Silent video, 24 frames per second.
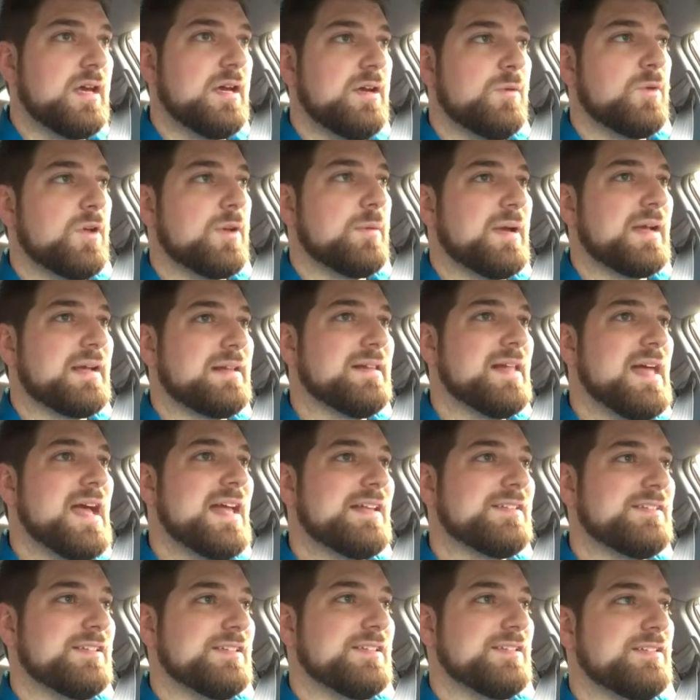one of my
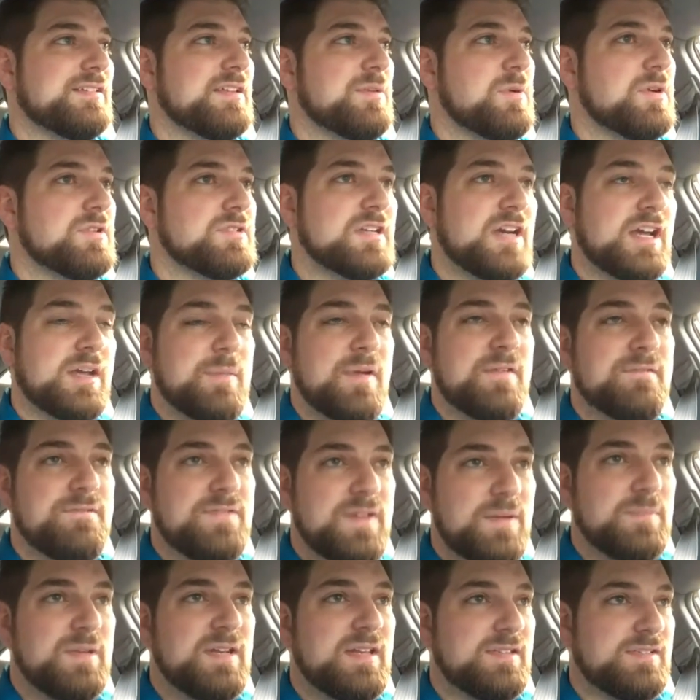classes. And we were talking about
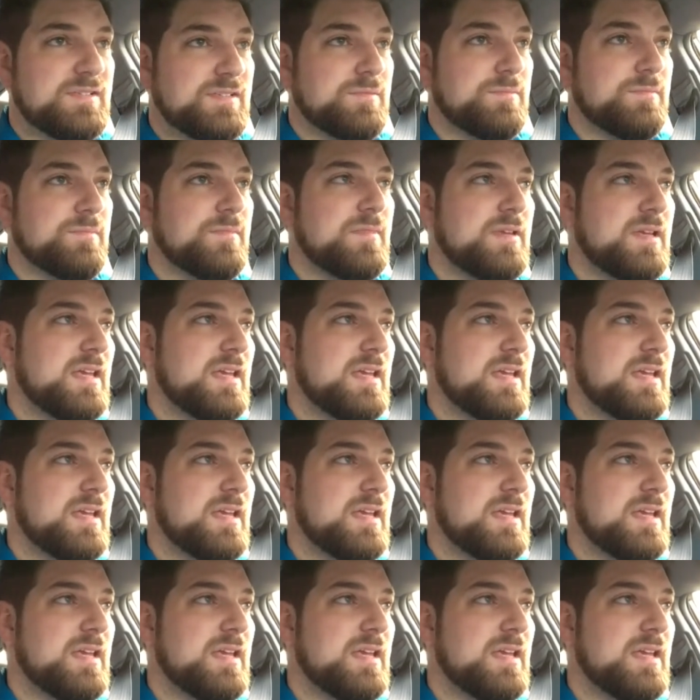feminism.